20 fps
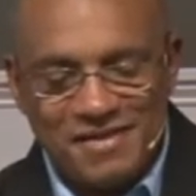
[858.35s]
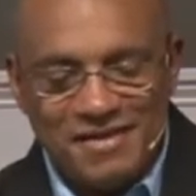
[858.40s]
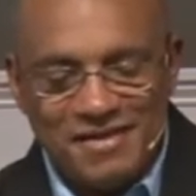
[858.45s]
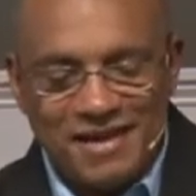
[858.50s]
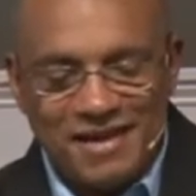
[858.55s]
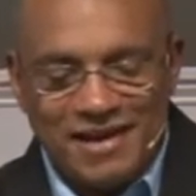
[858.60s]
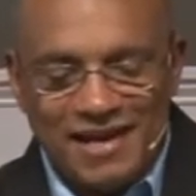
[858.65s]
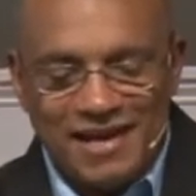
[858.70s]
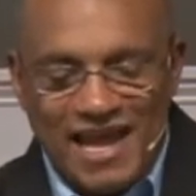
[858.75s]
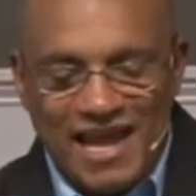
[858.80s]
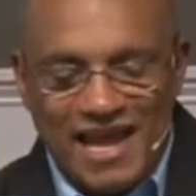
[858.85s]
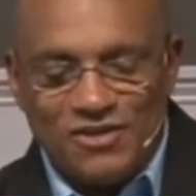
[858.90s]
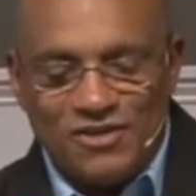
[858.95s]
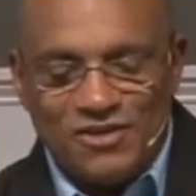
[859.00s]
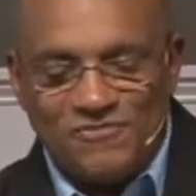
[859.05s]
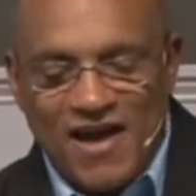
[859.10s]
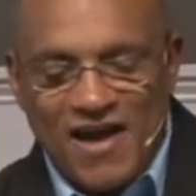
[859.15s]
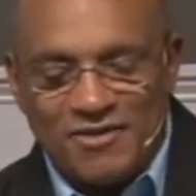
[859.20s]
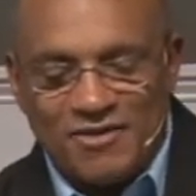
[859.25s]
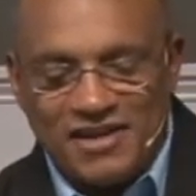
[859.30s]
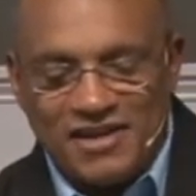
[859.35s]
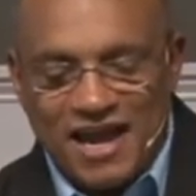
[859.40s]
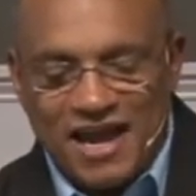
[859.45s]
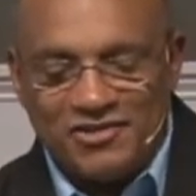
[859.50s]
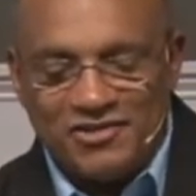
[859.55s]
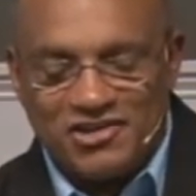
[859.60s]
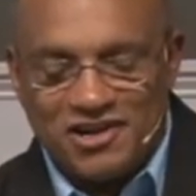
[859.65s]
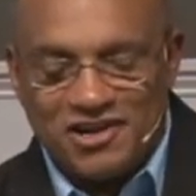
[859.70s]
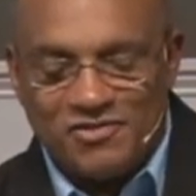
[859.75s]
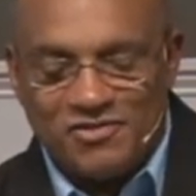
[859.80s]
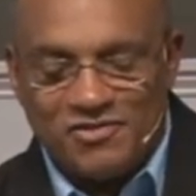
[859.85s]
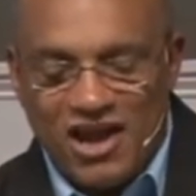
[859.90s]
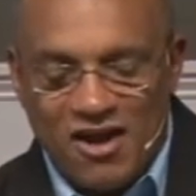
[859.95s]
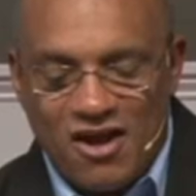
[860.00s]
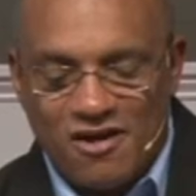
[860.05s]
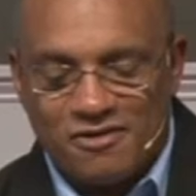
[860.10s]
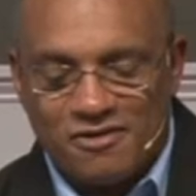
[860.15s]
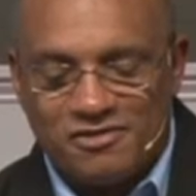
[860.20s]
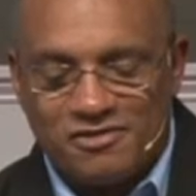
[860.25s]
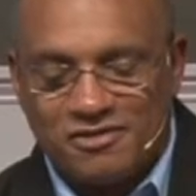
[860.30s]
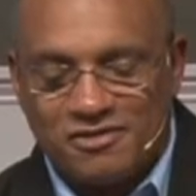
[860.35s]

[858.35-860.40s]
And laid the foundation of the earth.